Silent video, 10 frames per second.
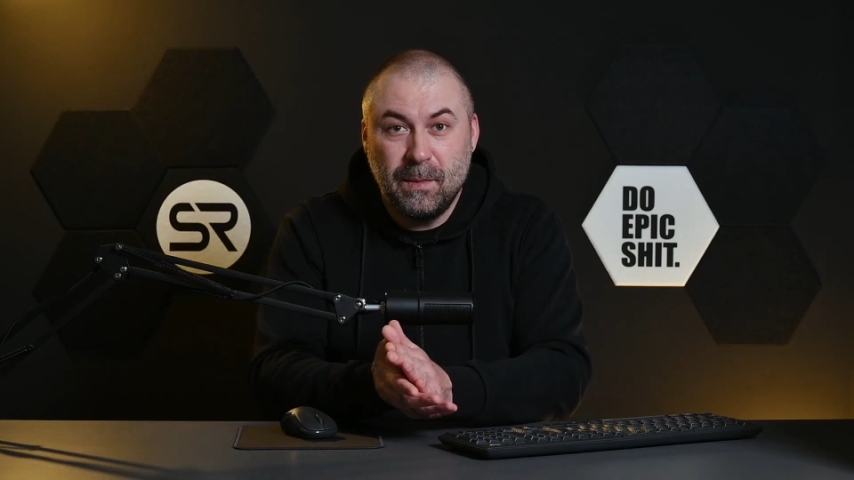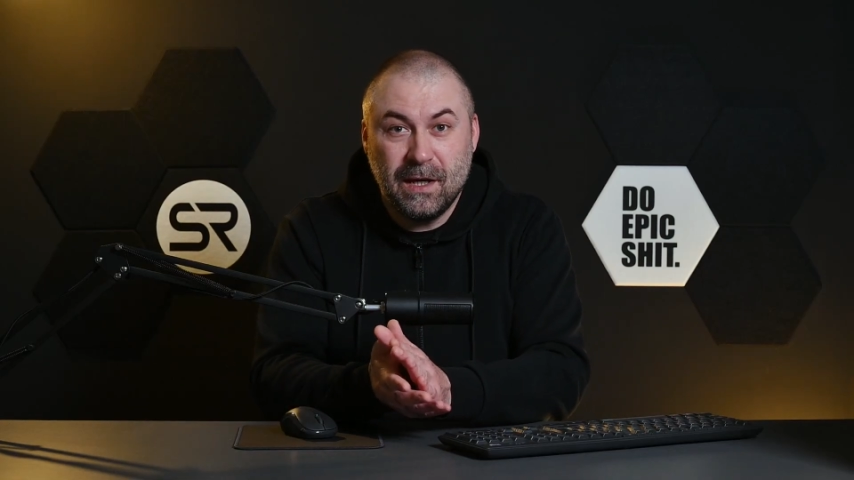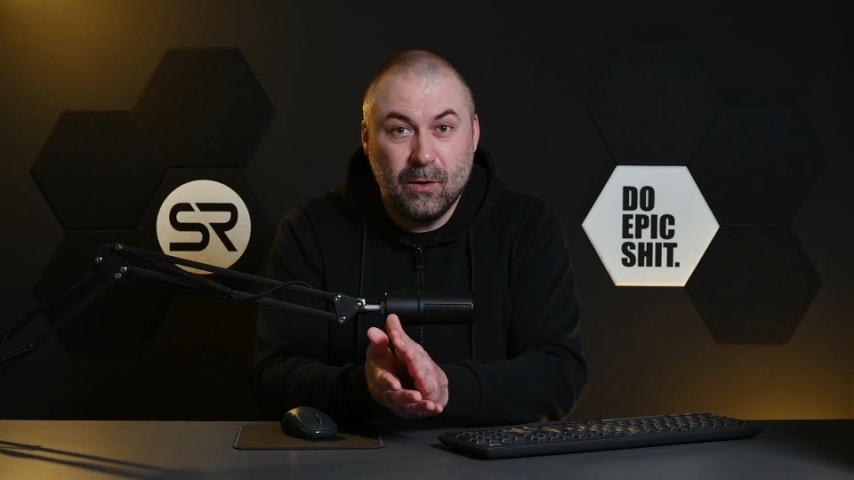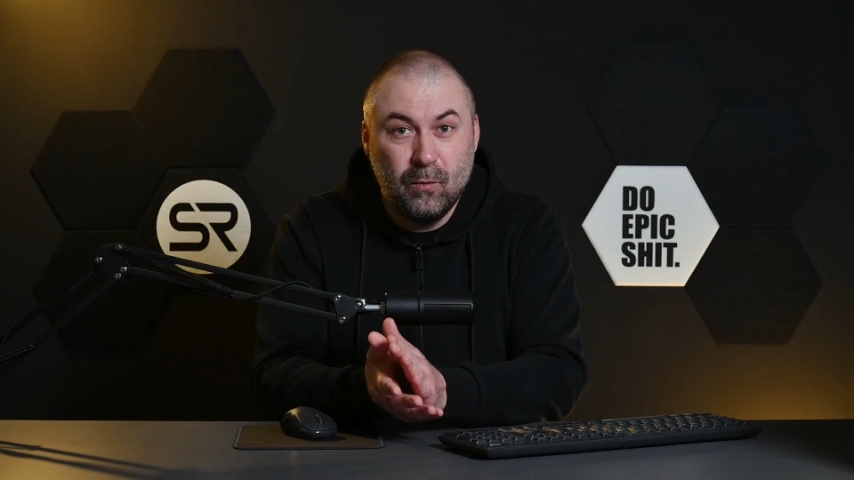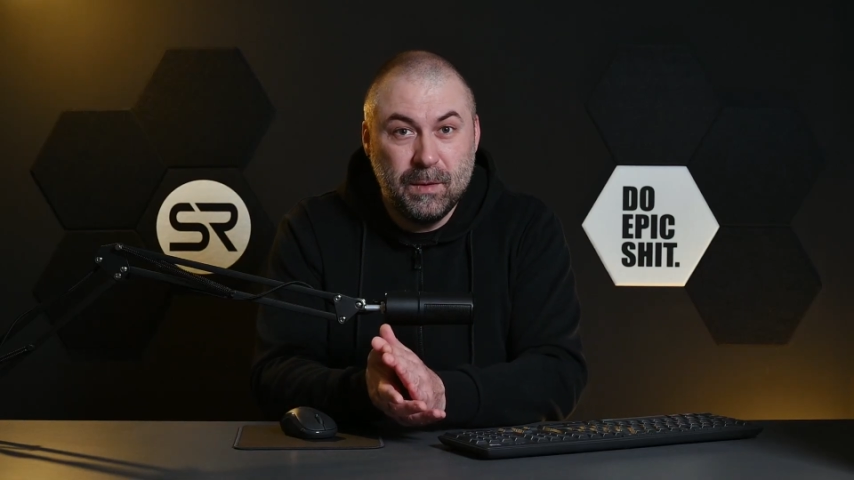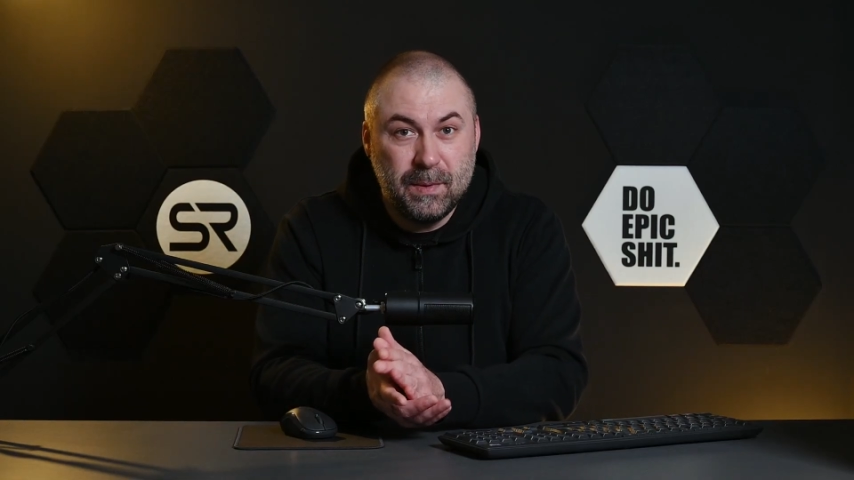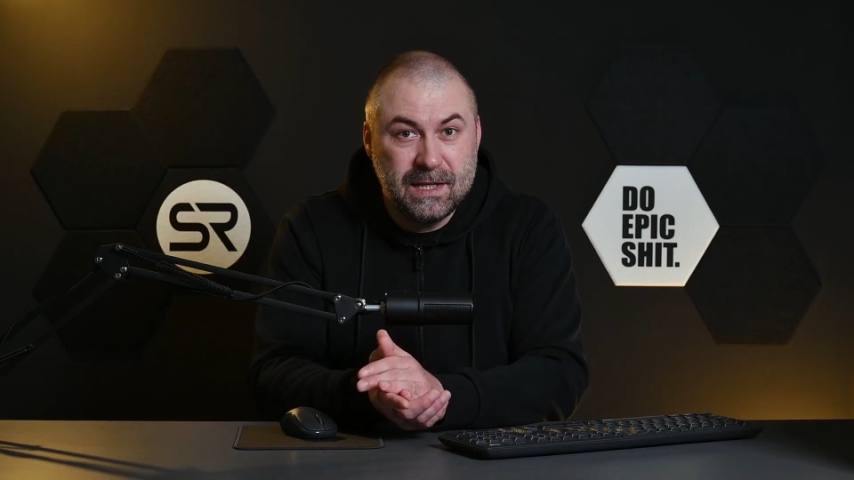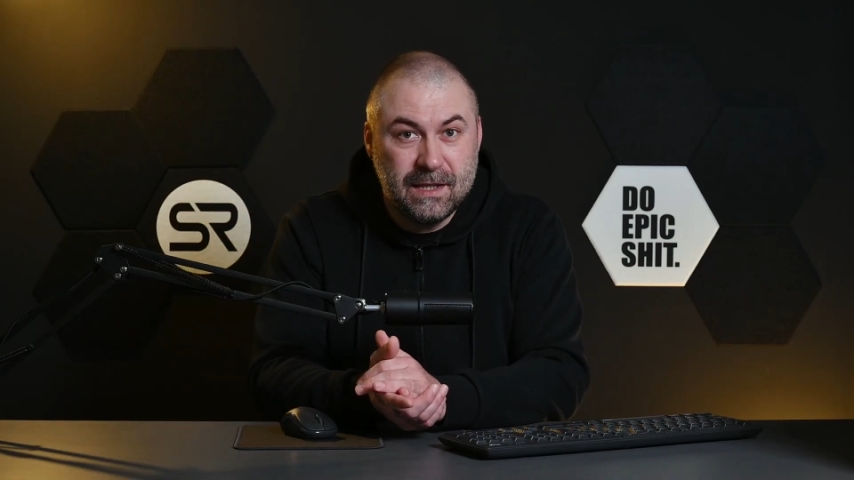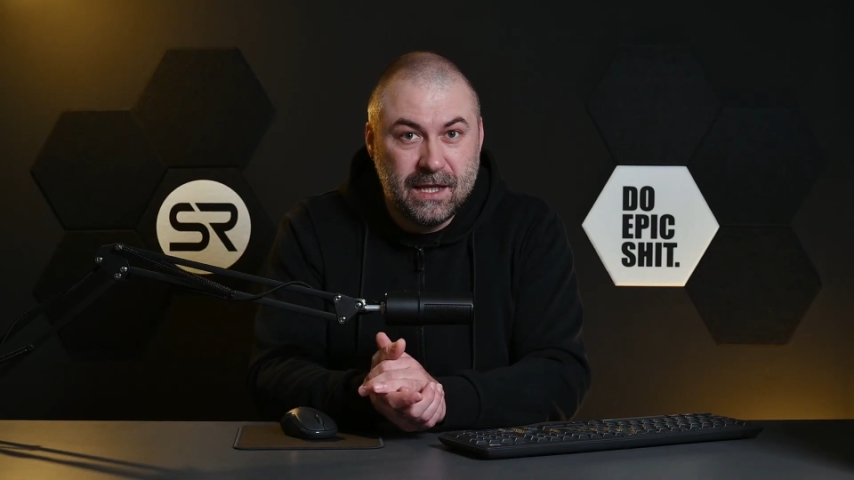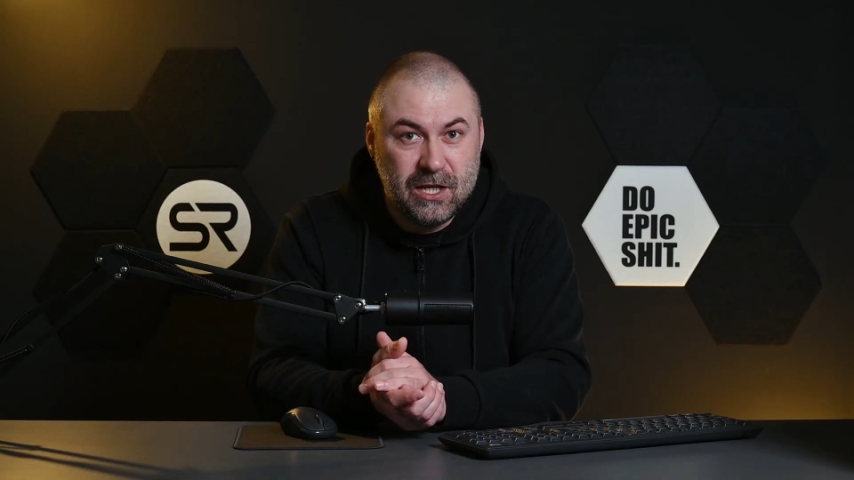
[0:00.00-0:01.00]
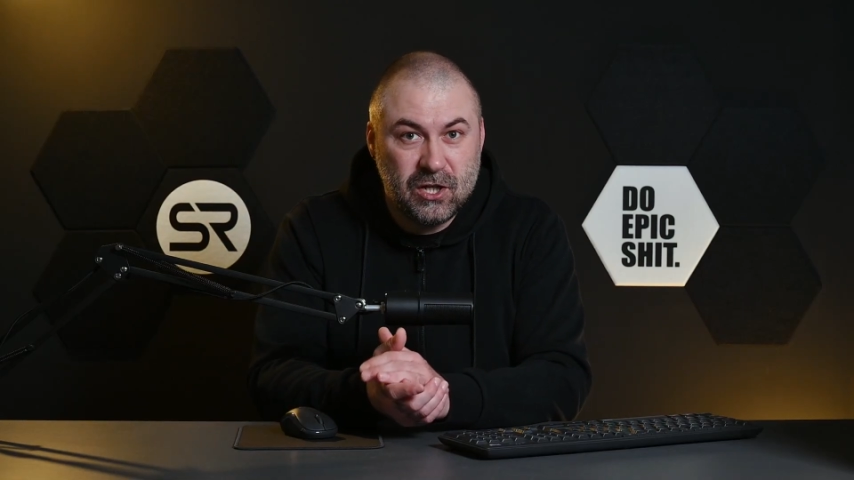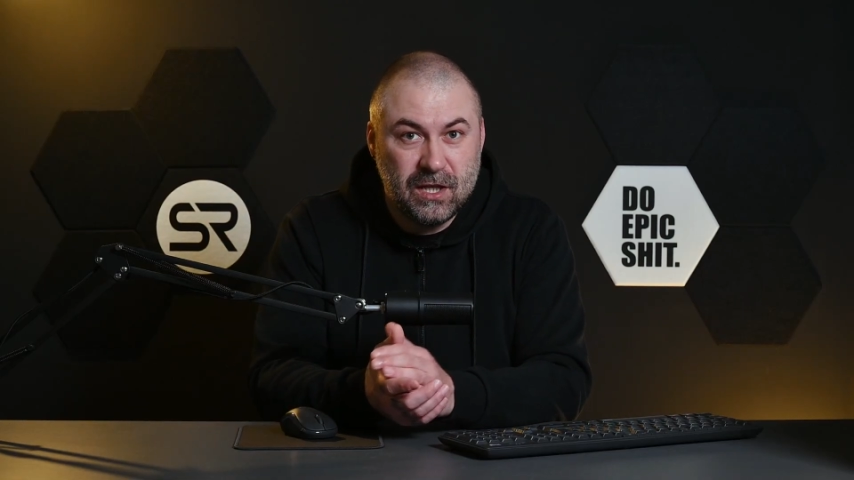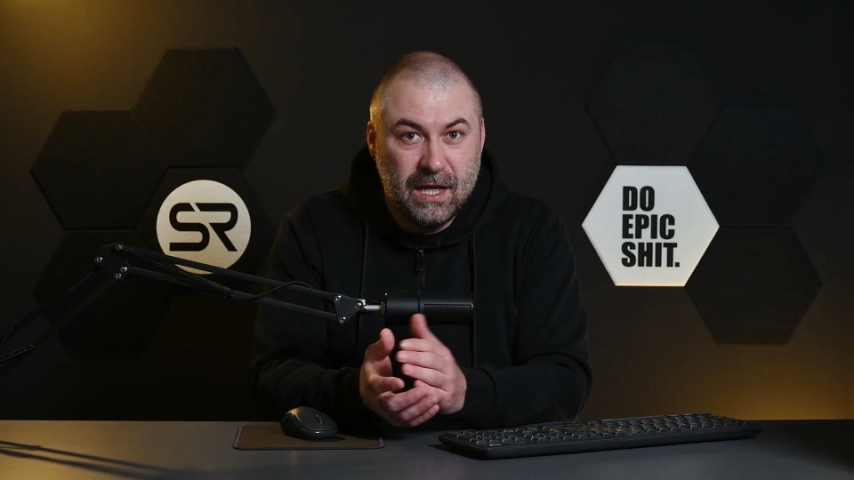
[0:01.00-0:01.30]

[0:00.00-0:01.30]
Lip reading: to make a quick presentation